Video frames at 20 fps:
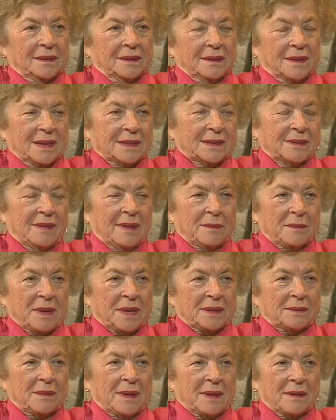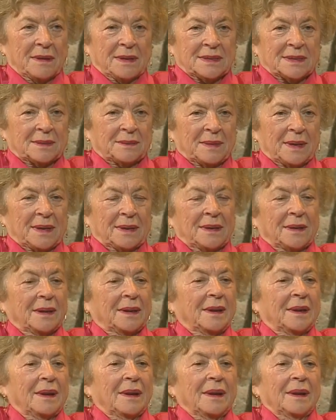That's how I met my husband,
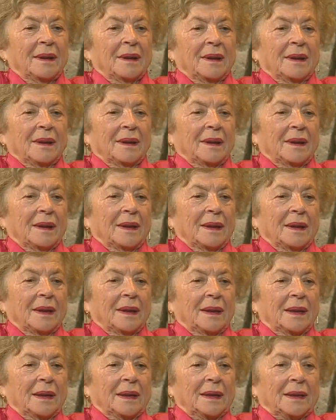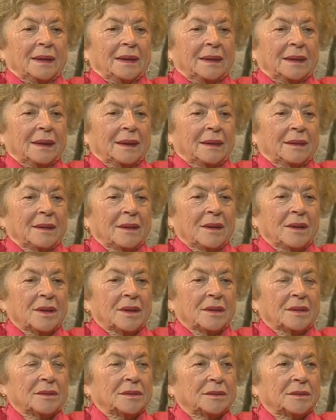and uh,
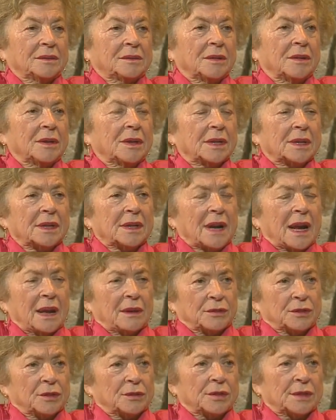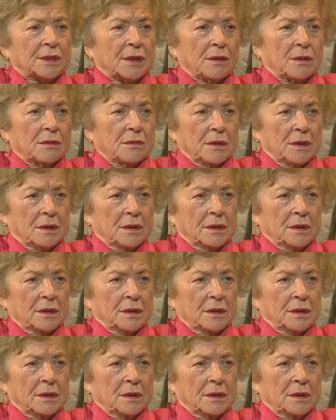to learn how to sew.